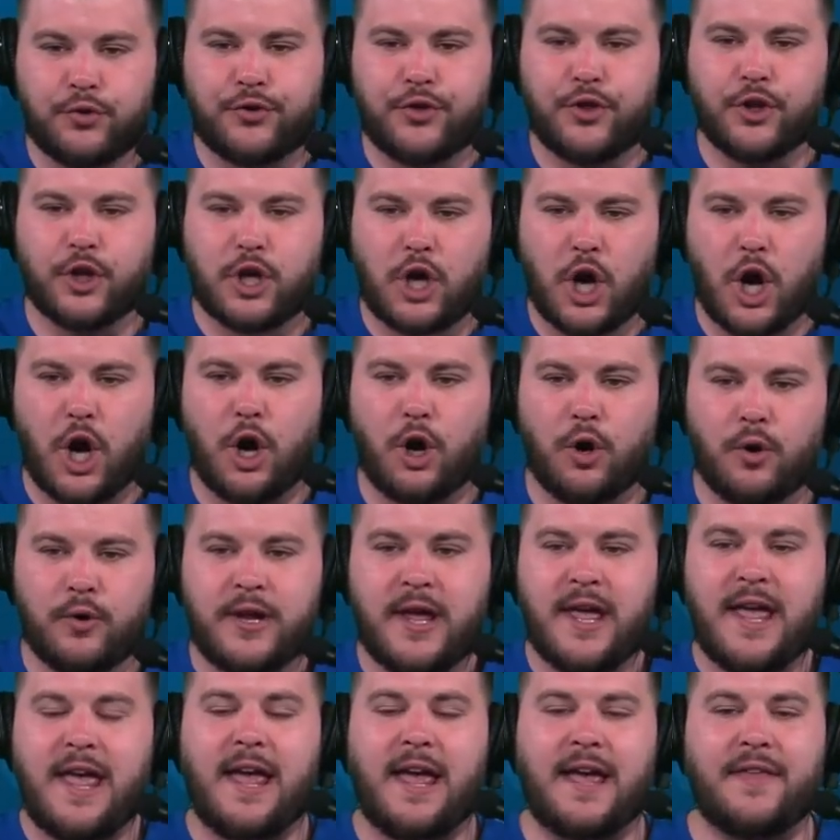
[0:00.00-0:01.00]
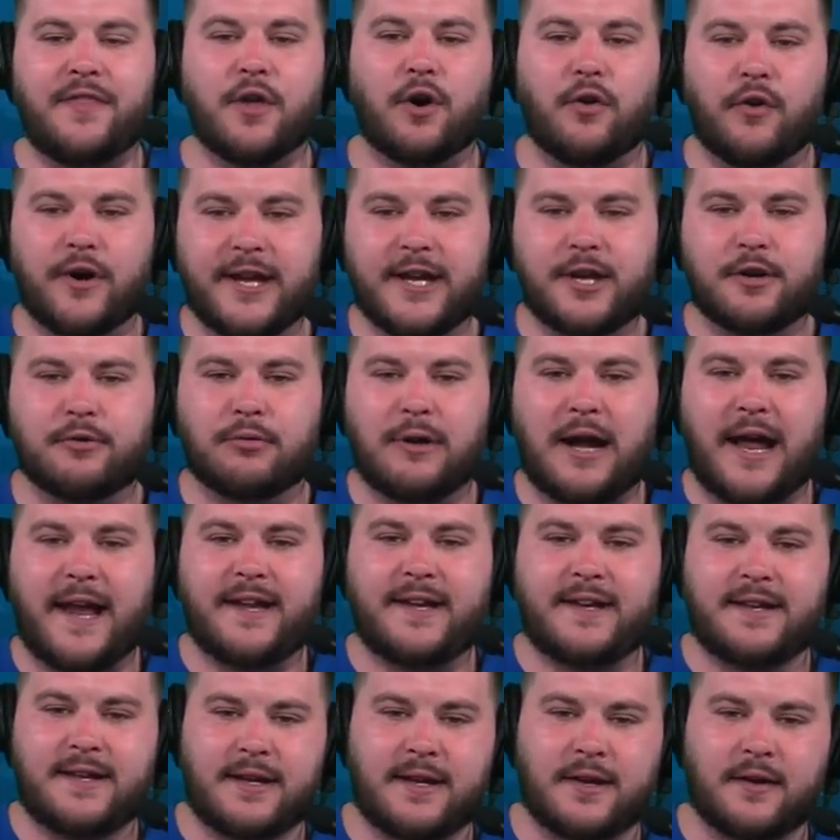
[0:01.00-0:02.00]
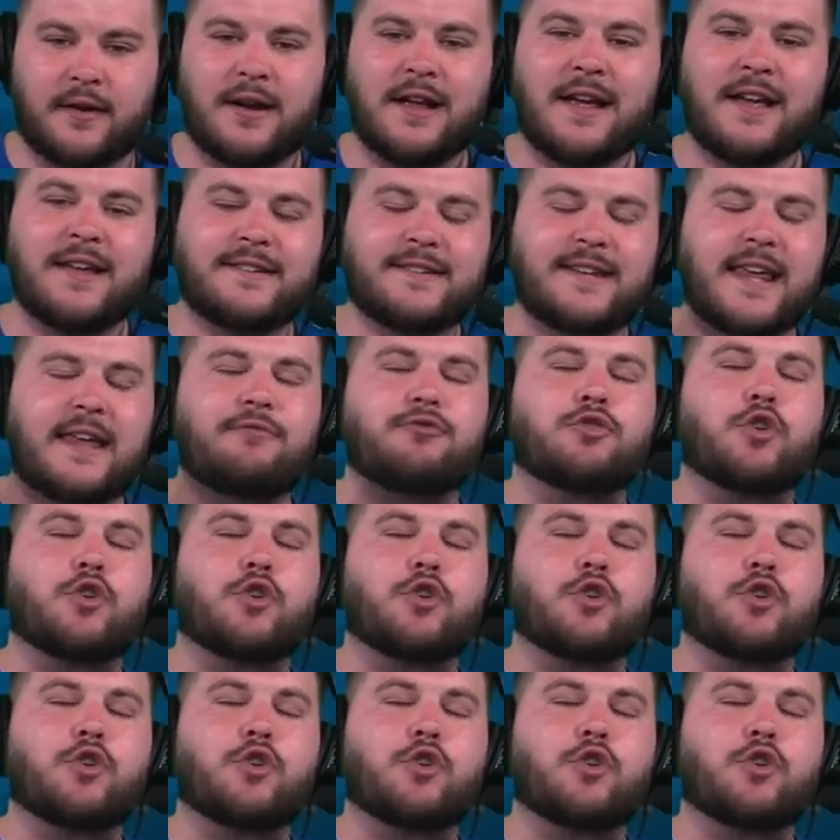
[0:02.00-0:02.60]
the code and the link right here. Save